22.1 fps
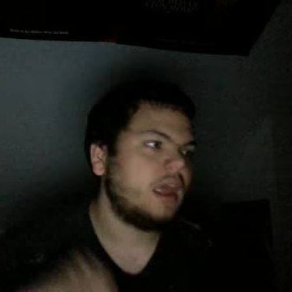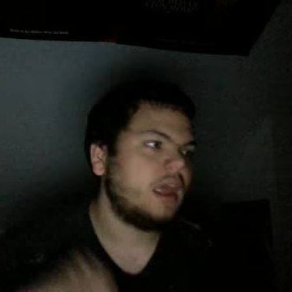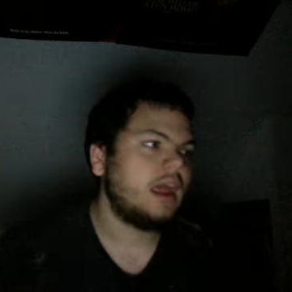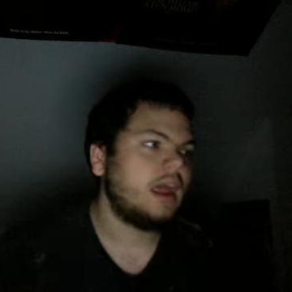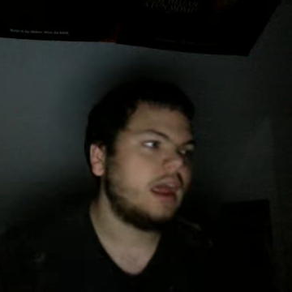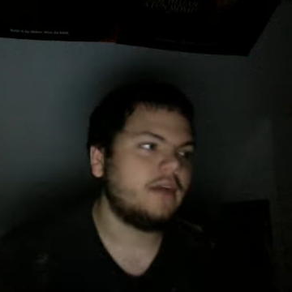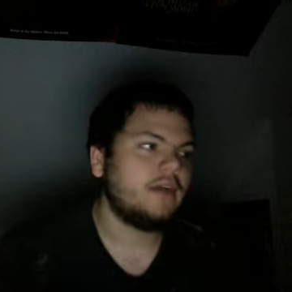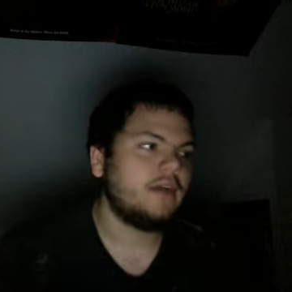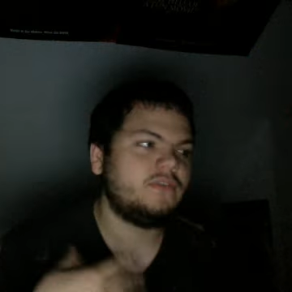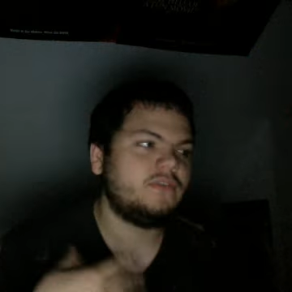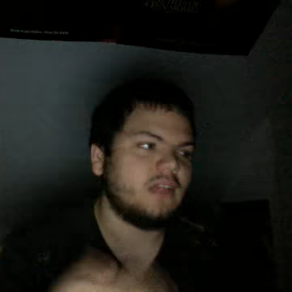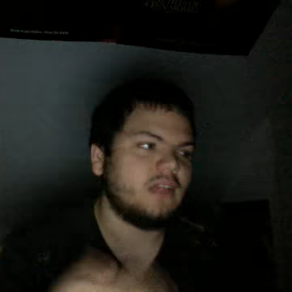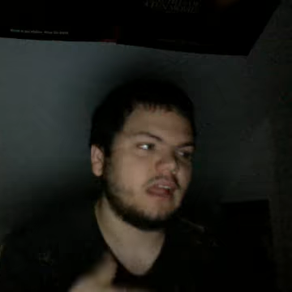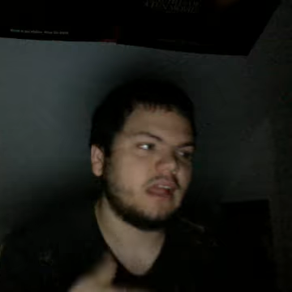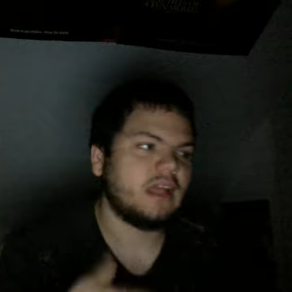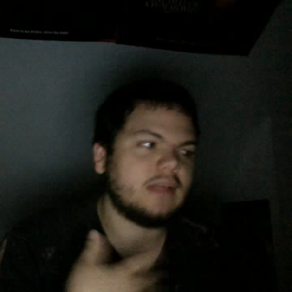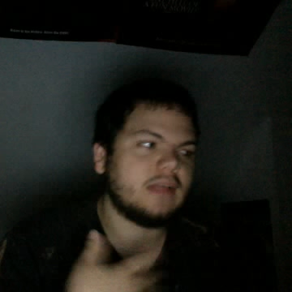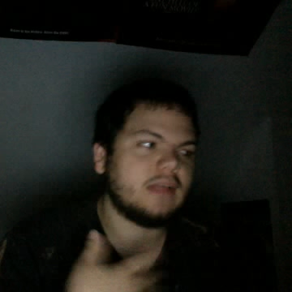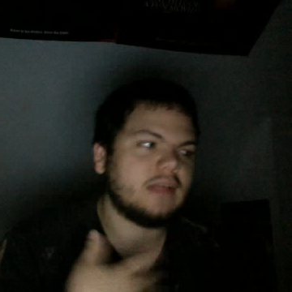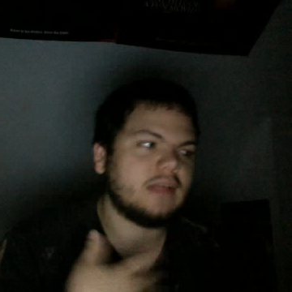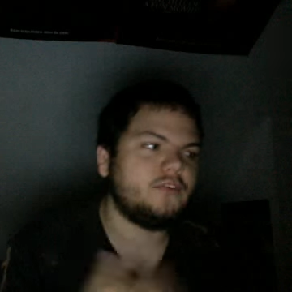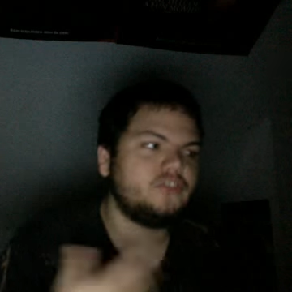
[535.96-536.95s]
I feel like
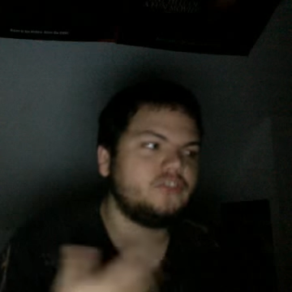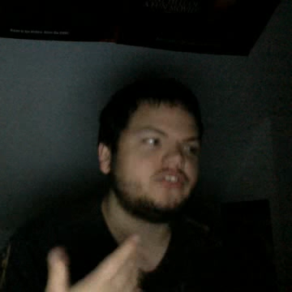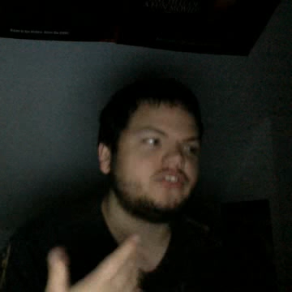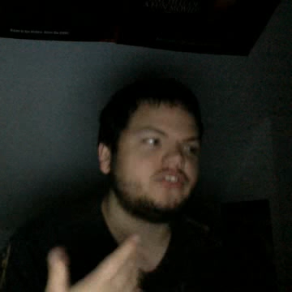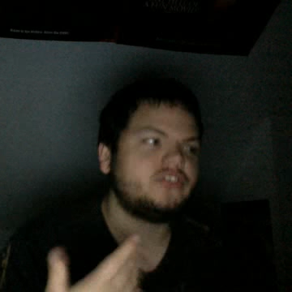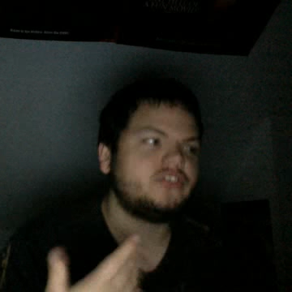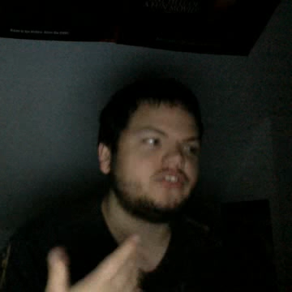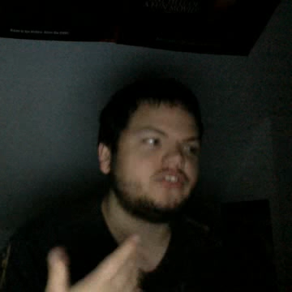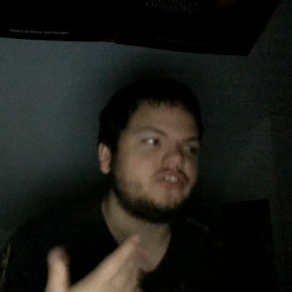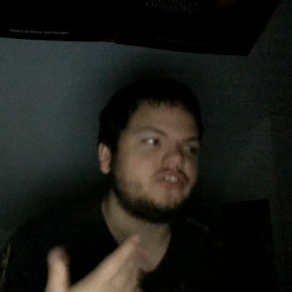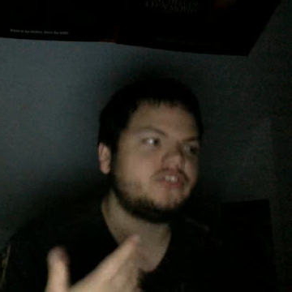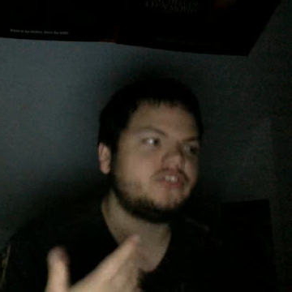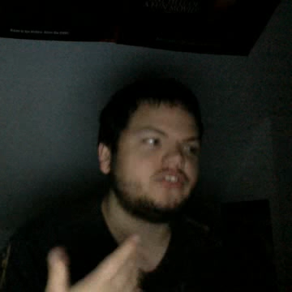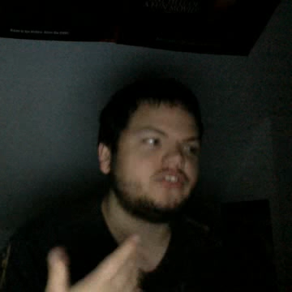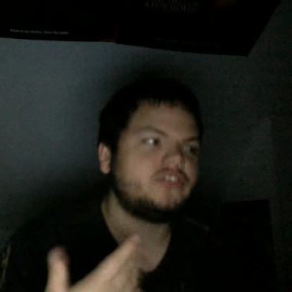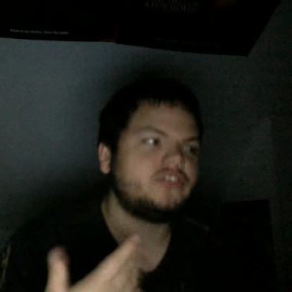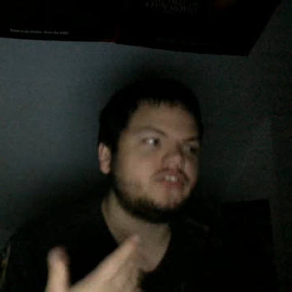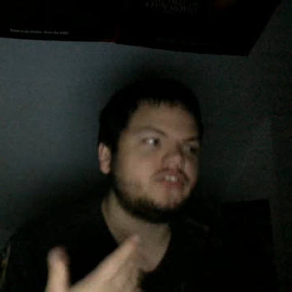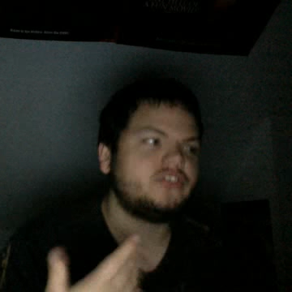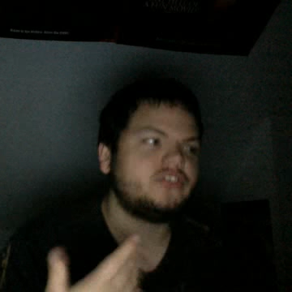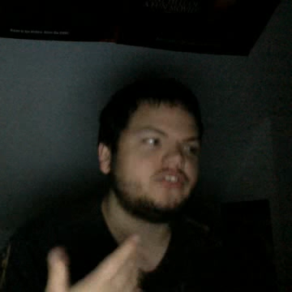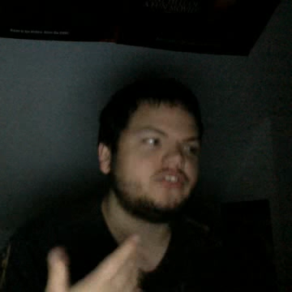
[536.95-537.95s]
that movie's kind of
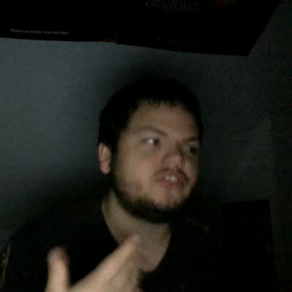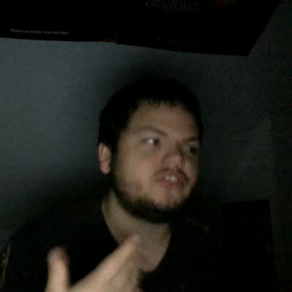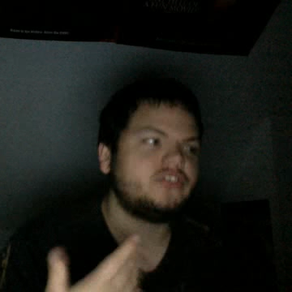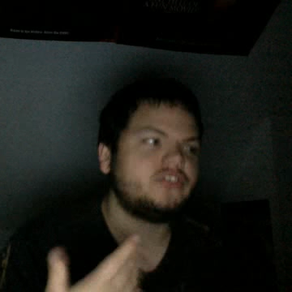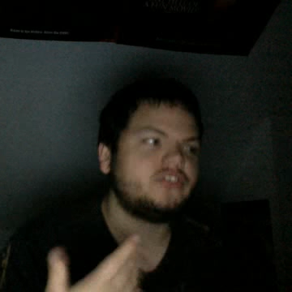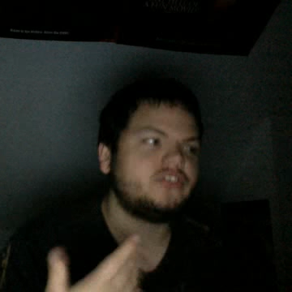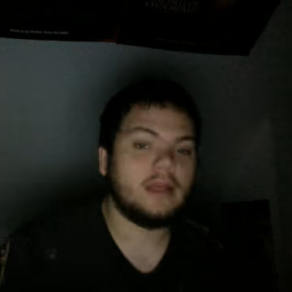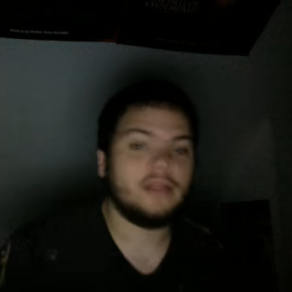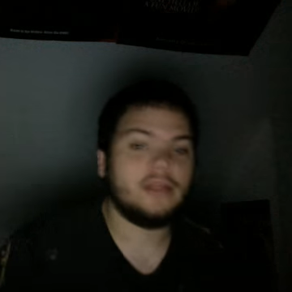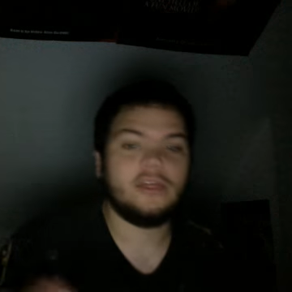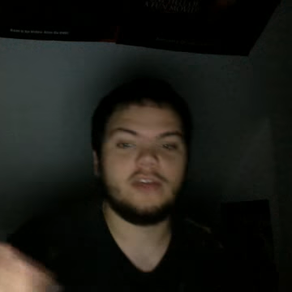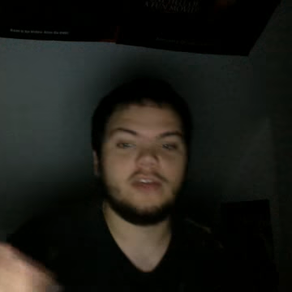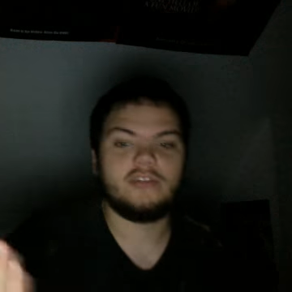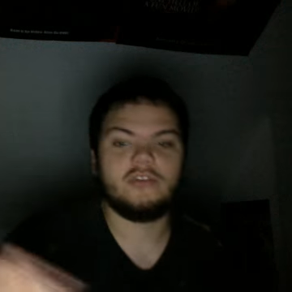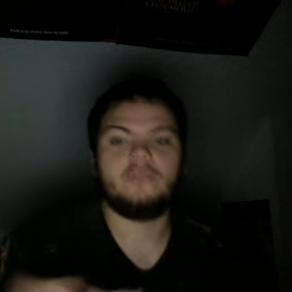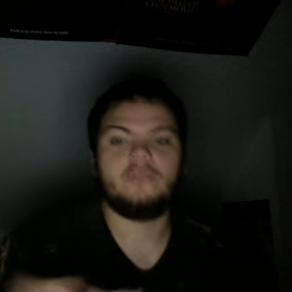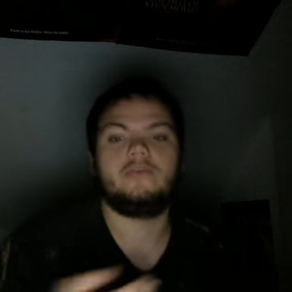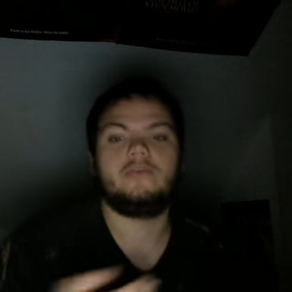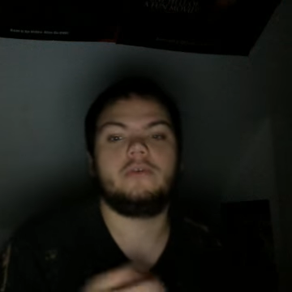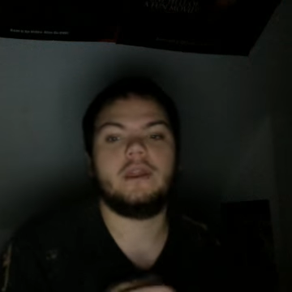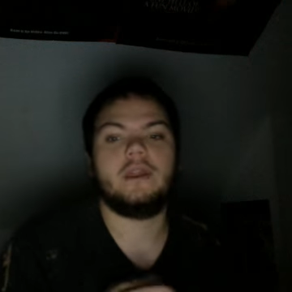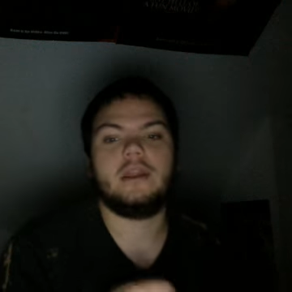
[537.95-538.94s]
shitty. I think it's
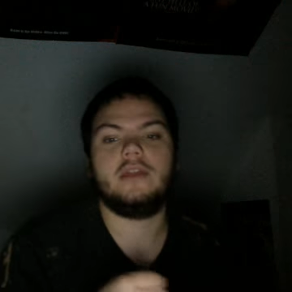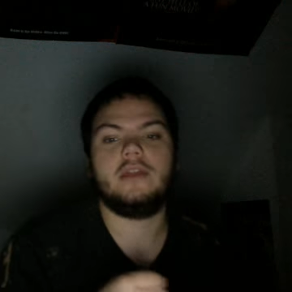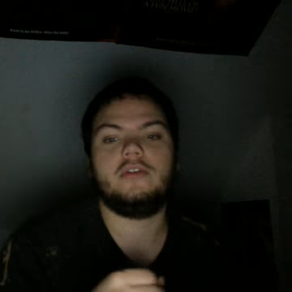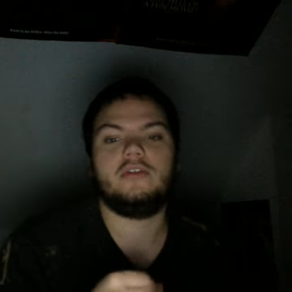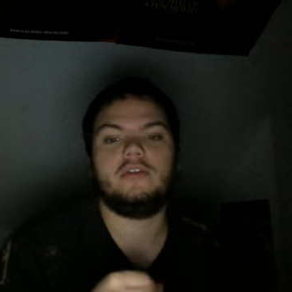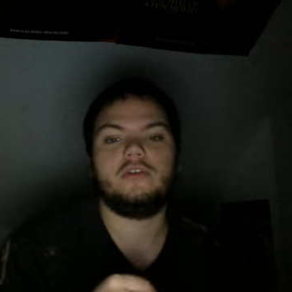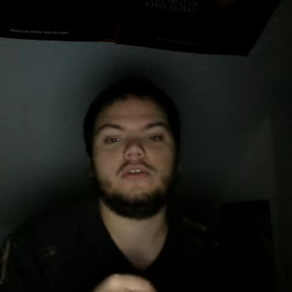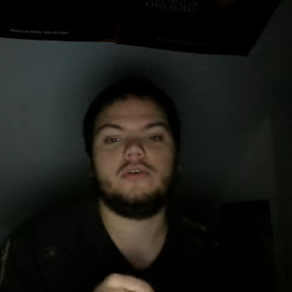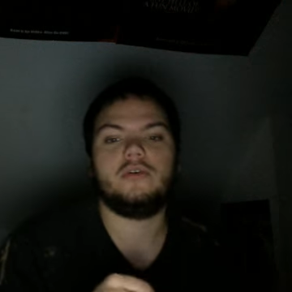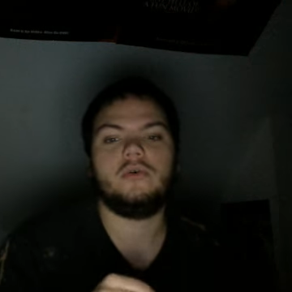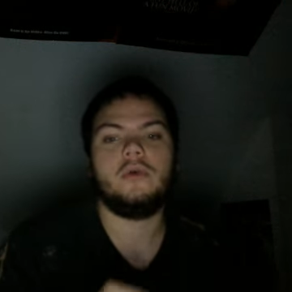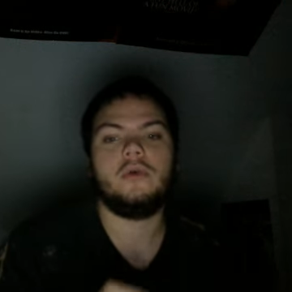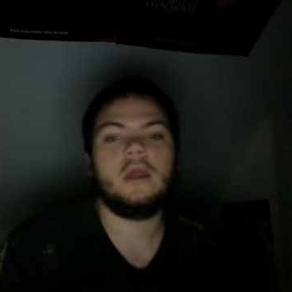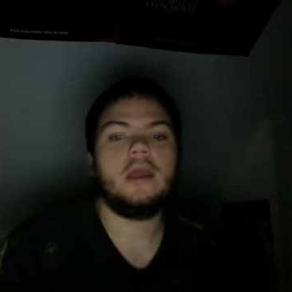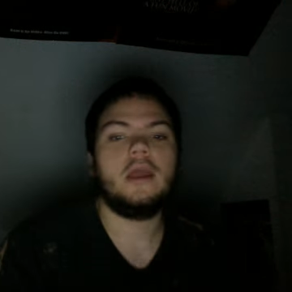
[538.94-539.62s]
overrated too.